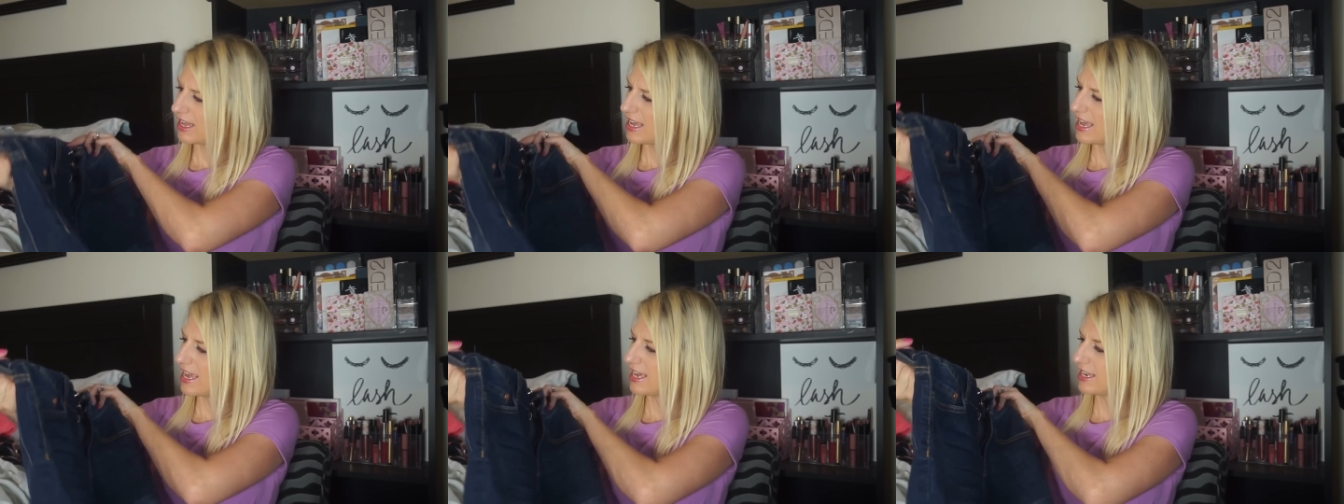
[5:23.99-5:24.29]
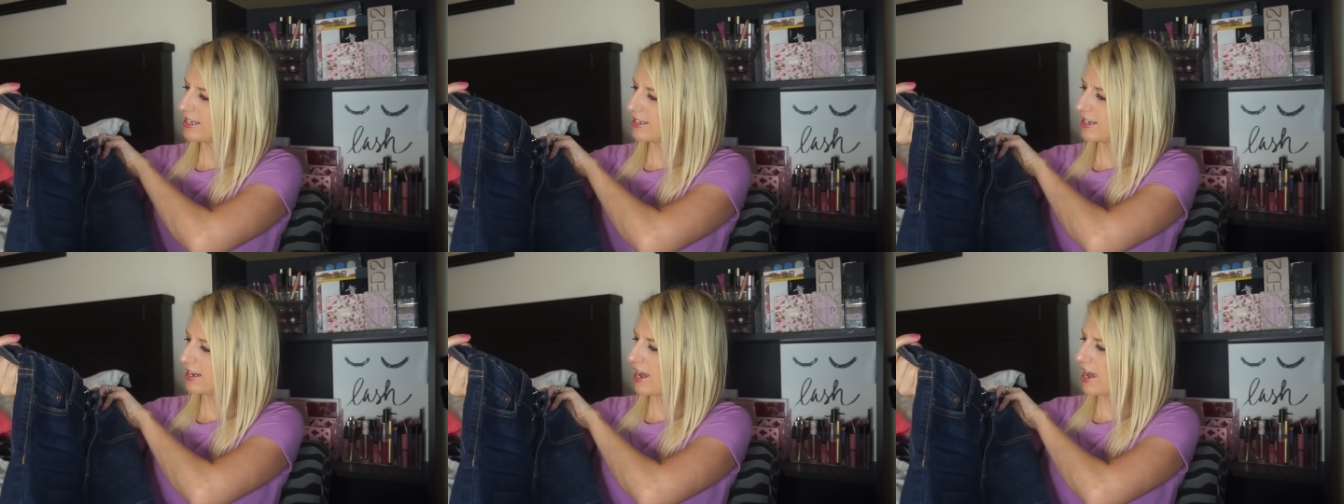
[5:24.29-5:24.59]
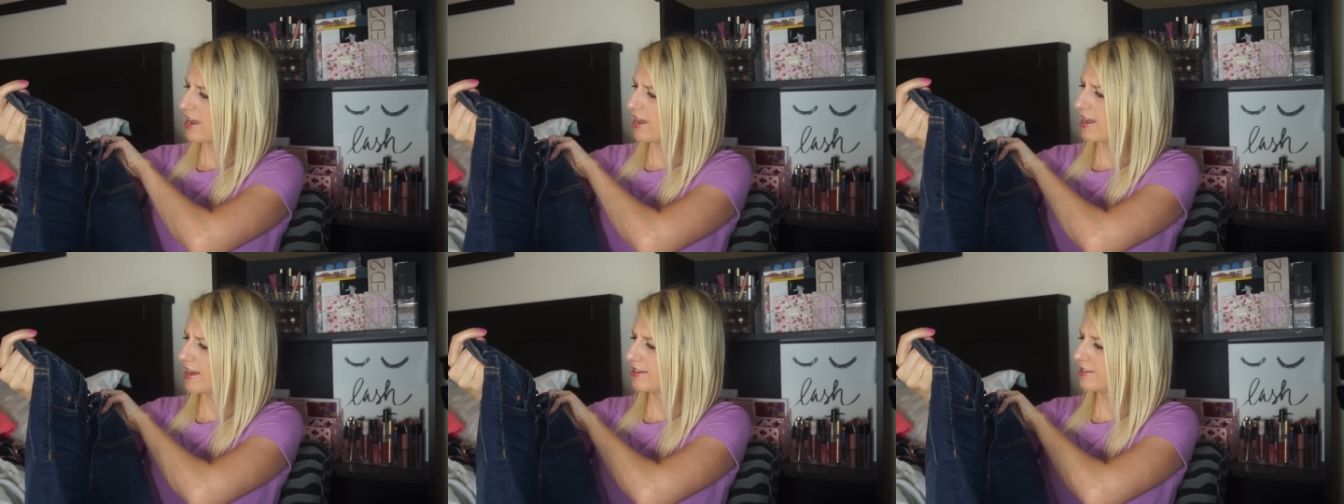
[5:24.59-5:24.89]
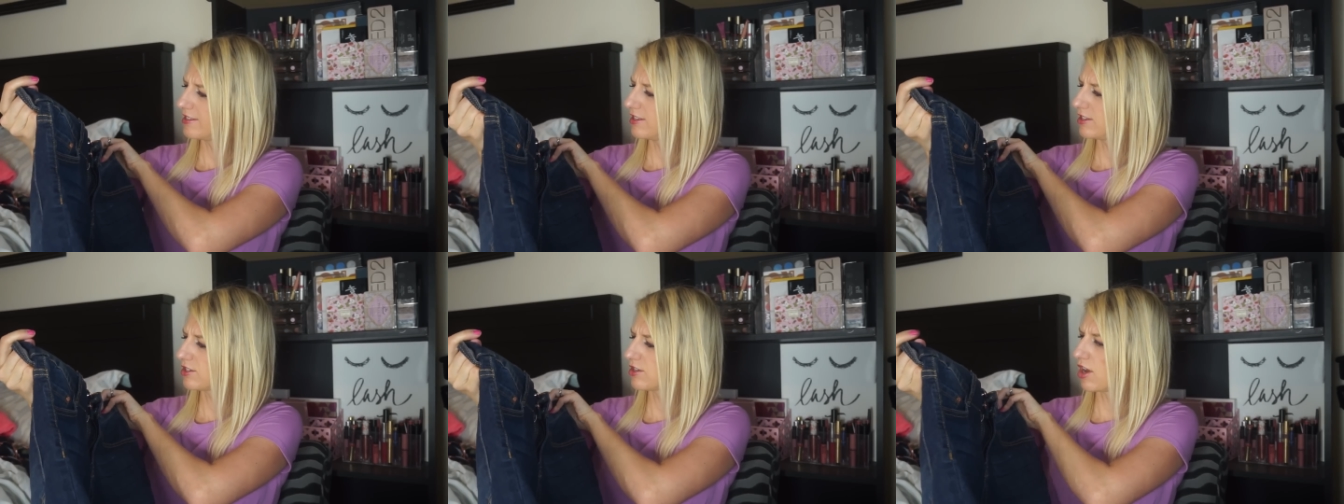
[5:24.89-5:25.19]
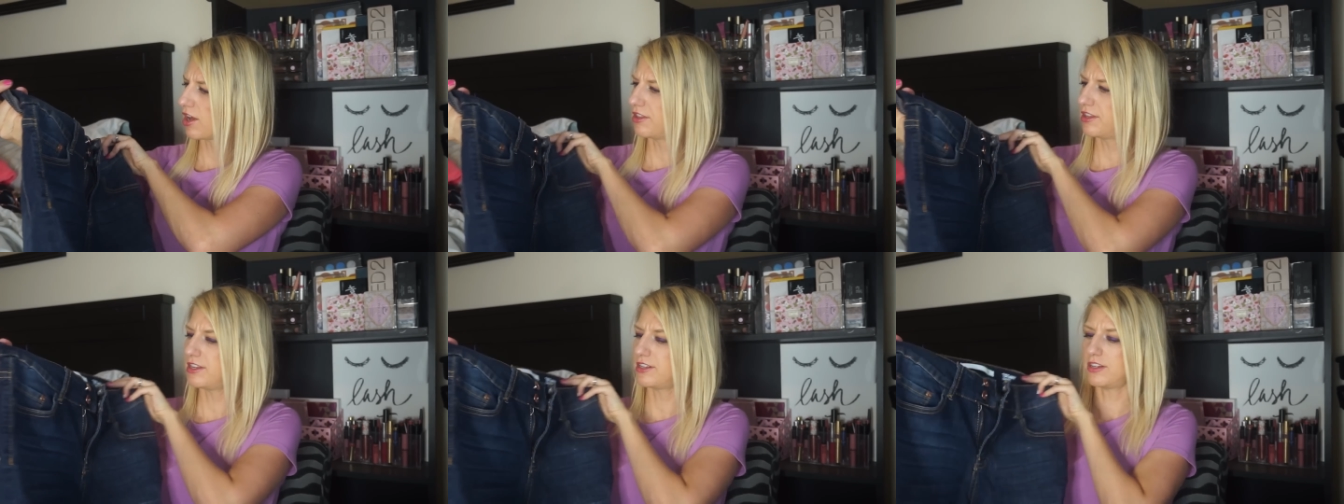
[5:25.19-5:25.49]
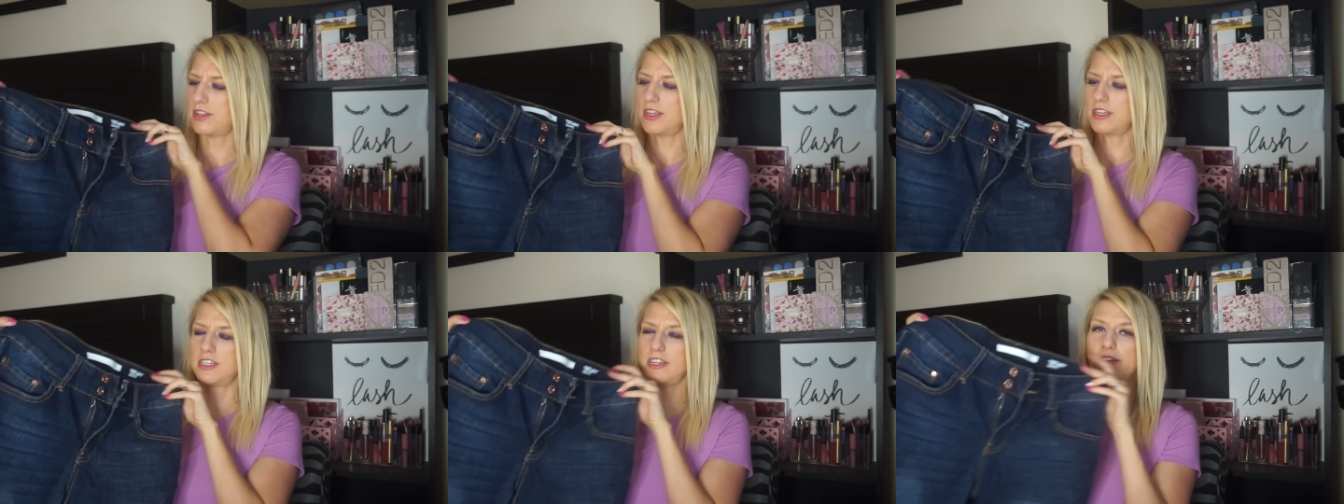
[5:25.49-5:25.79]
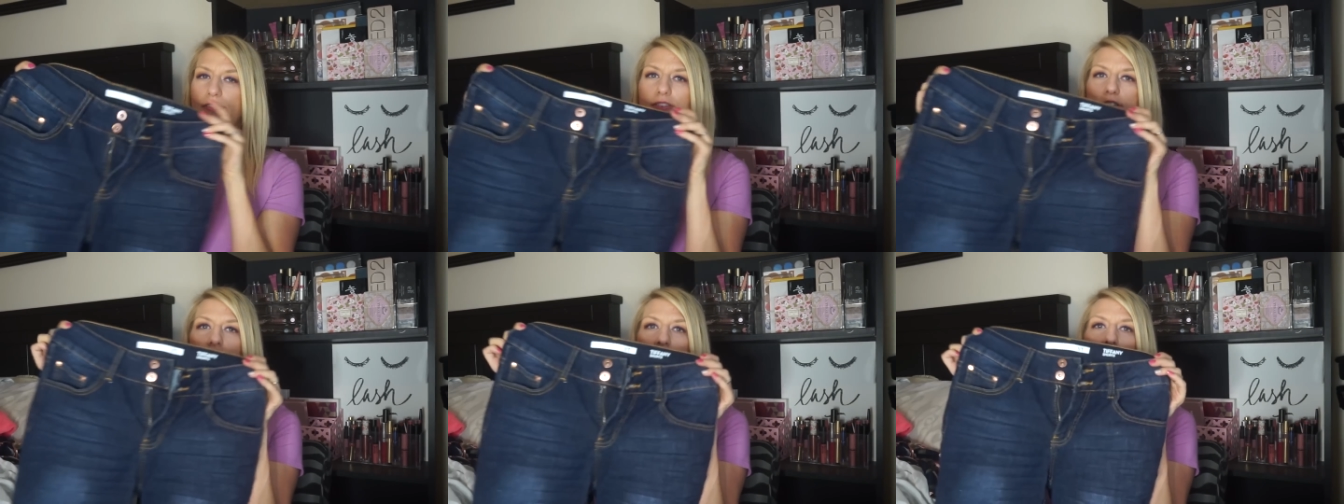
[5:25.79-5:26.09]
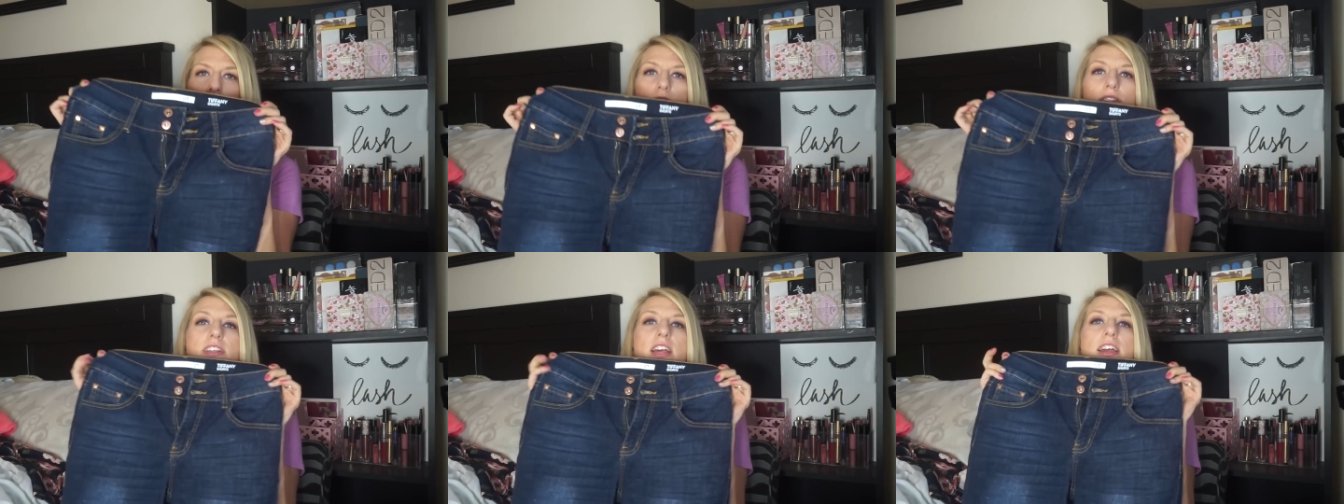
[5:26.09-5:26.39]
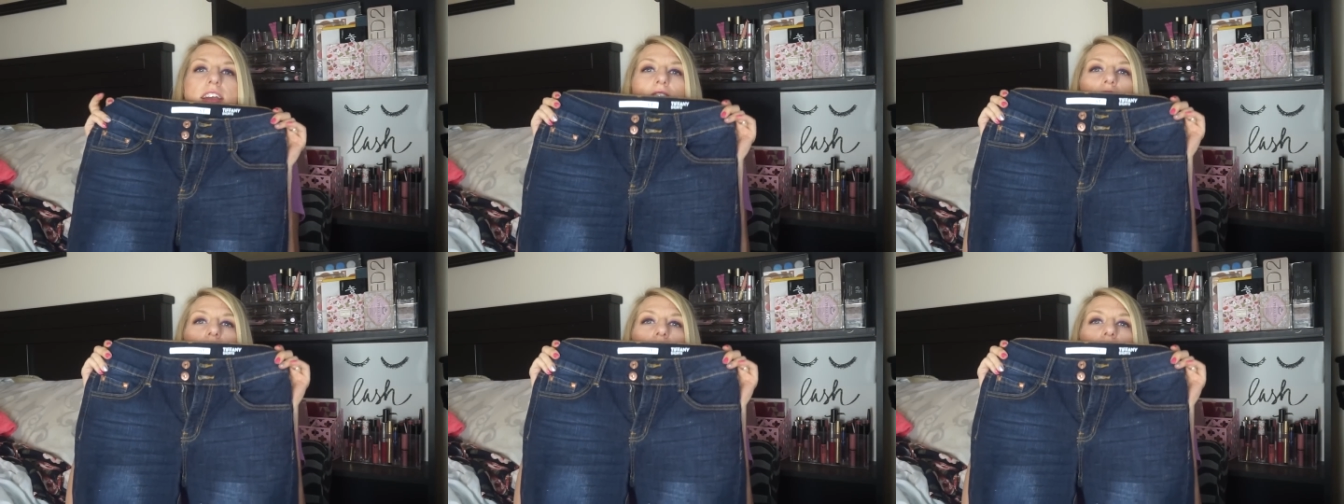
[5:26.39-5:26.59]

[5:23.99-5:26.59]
it, I guess it's called. These are the Tiffany shorts. I